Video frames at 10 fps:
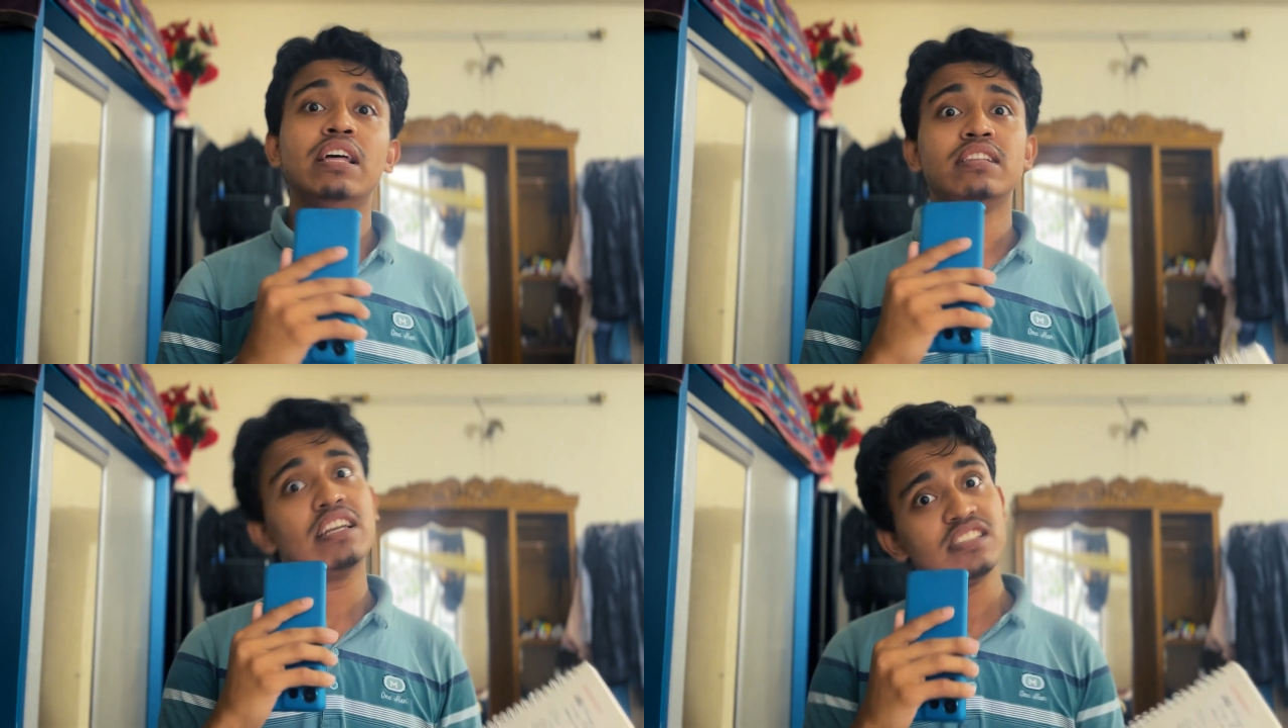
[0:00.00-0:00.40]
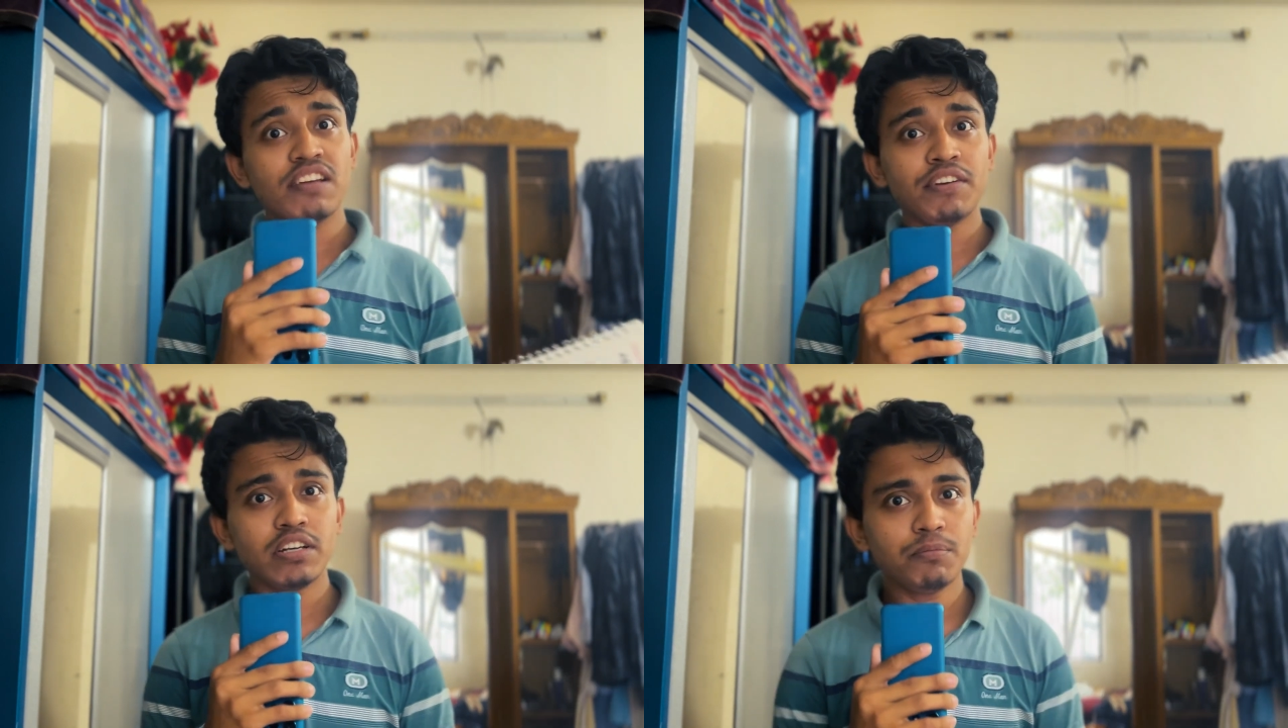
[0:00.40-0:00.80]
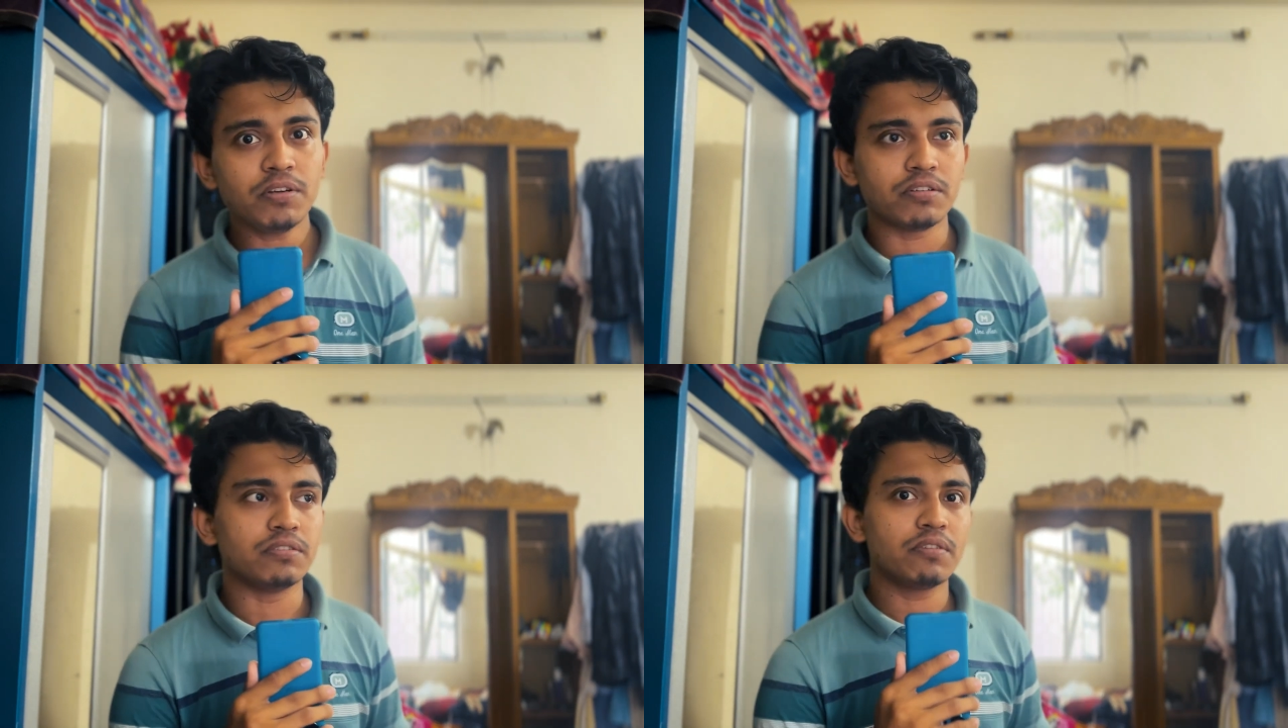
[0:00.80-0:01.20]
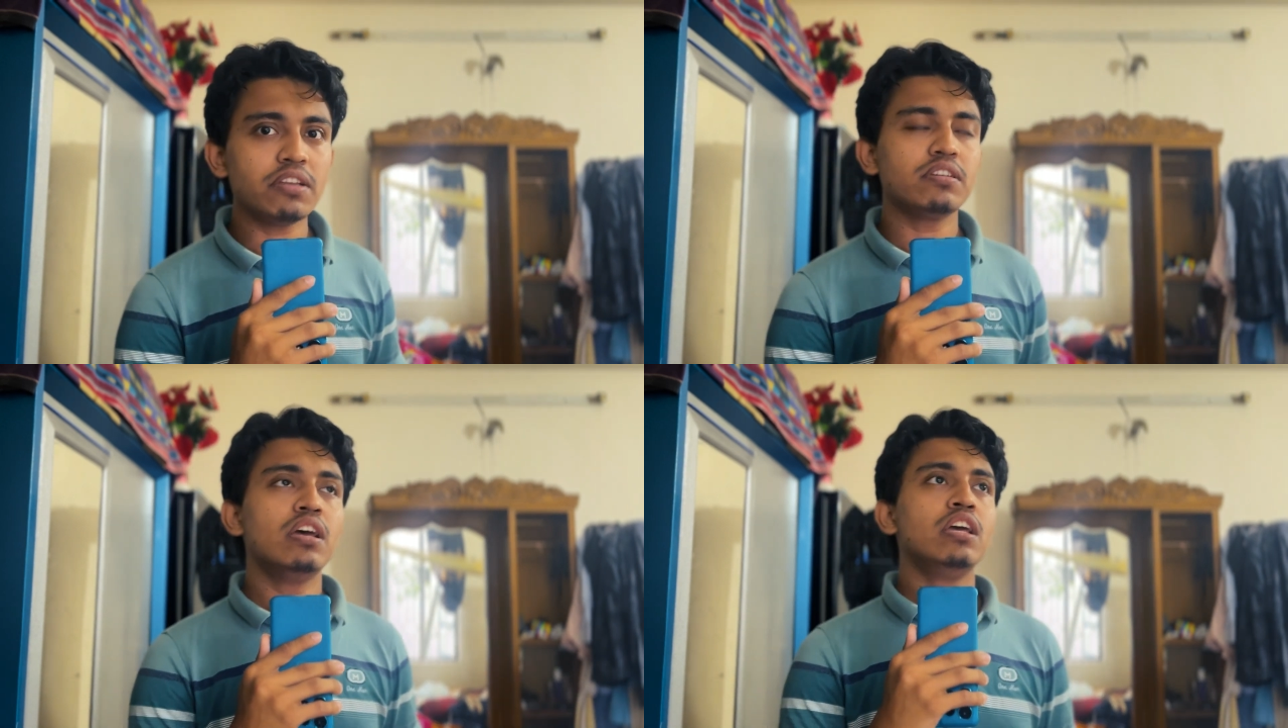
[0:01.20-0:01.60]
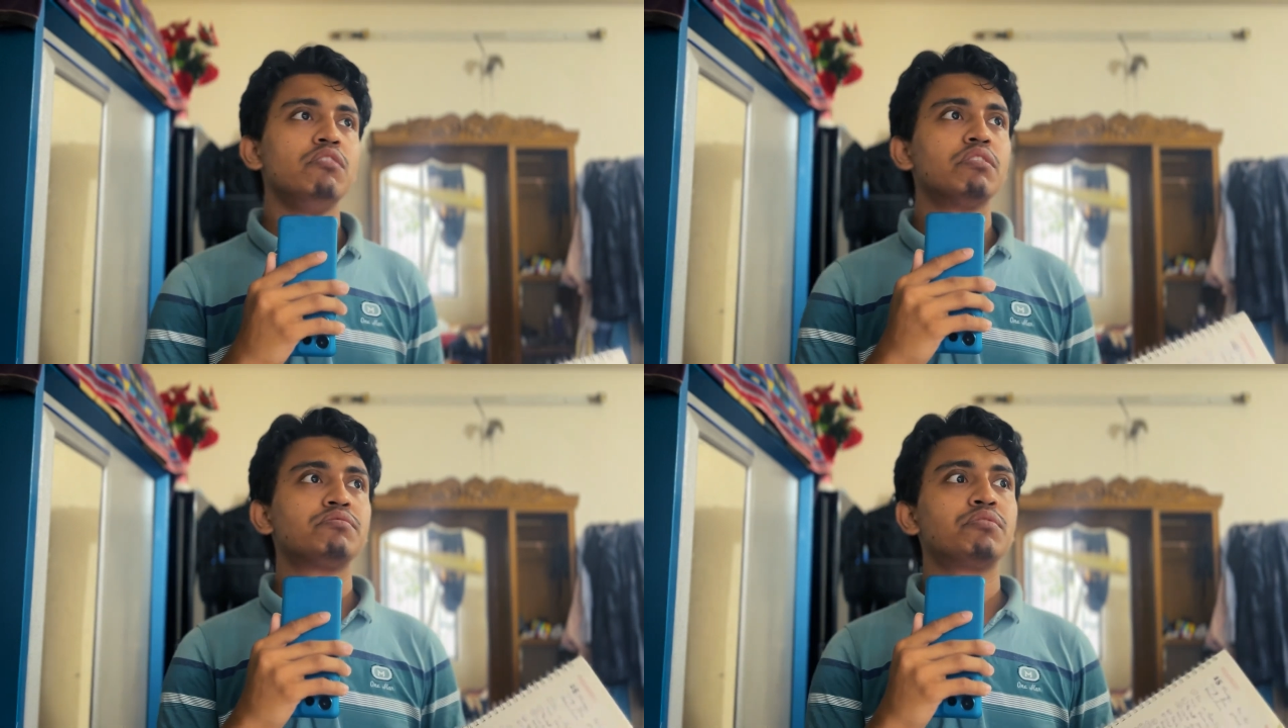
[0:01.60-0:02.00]
That is definitely better, right?
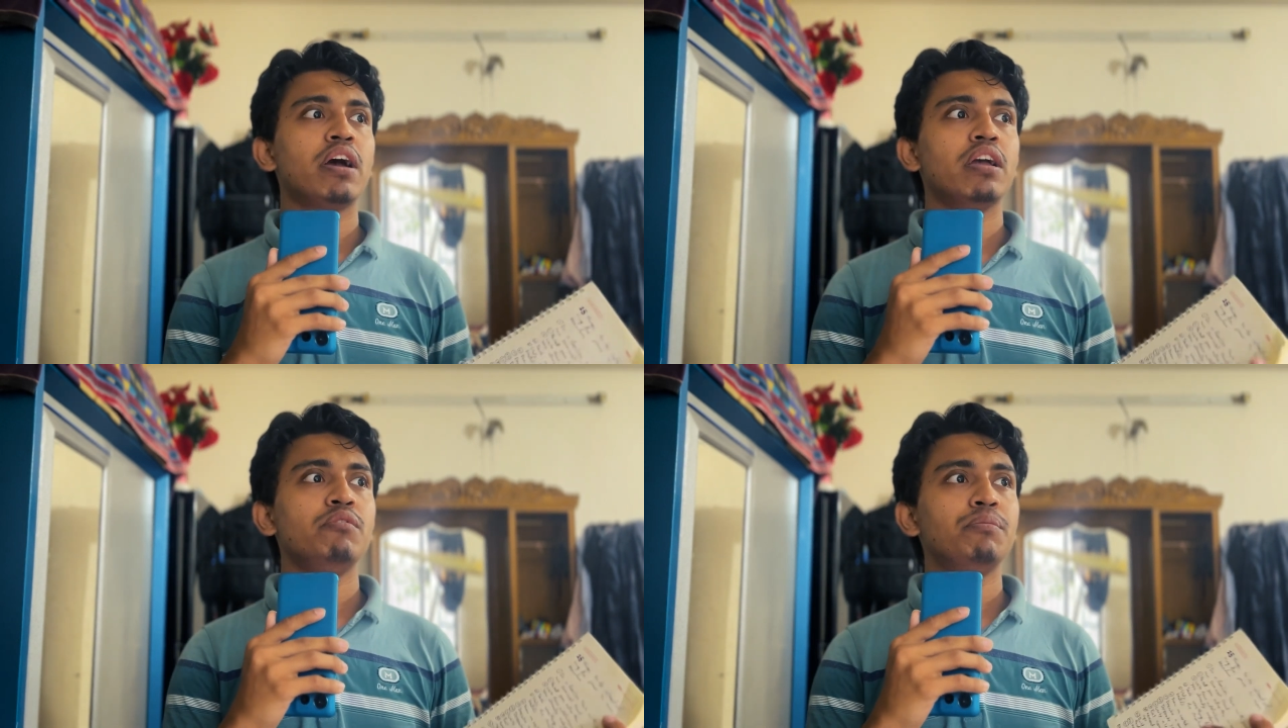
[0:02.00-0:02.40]
You are